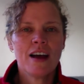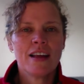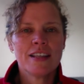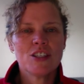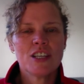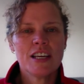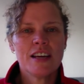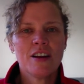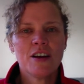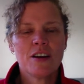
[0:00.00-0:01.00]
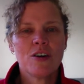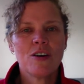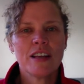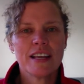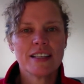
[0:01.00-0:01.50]
and she and her
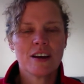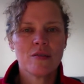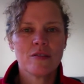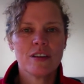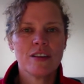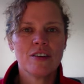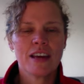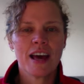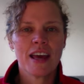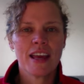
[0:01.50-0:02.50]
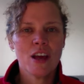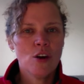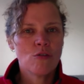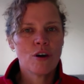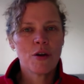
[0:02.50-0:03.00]
colleagues over in the UK
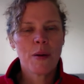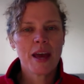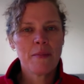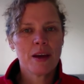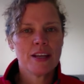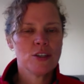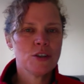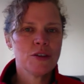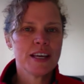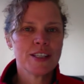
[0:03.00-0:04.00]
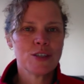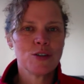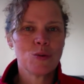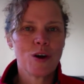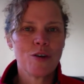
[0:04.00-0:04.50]
wrote a paper in
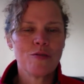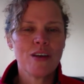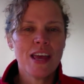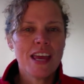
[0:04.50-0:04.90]
2012